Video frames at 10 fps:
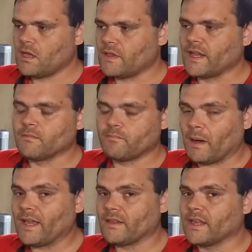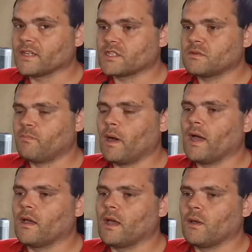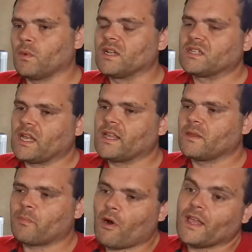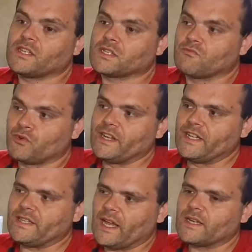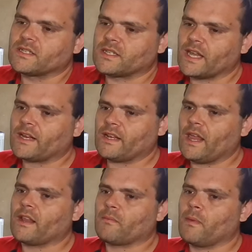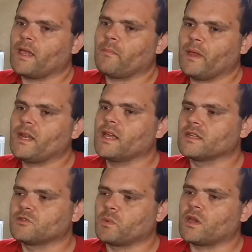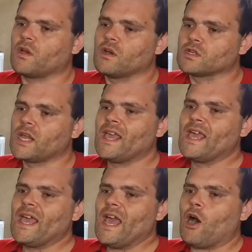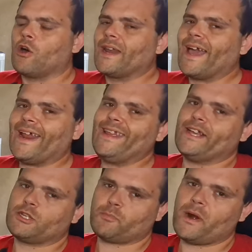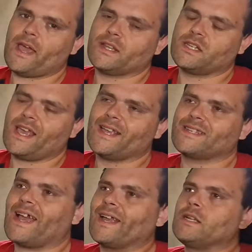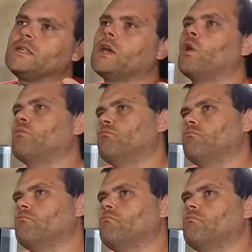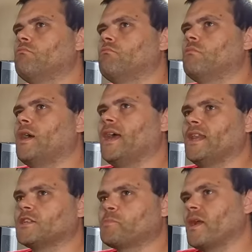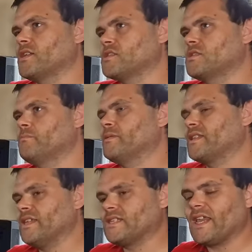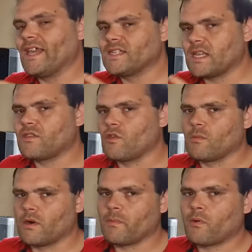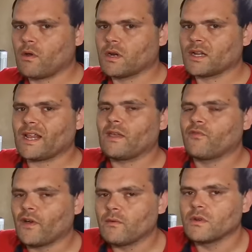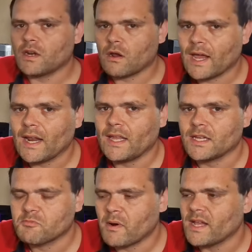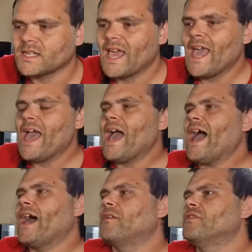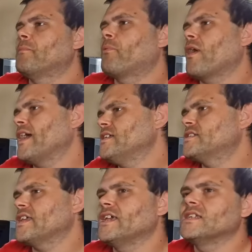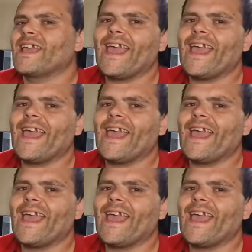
then buy this. But I will say the price really does dictate my opinions, because on AliExpress, yes, I know AliExpress, but this is a Thermalright product. I found it on AliExpress, and the price is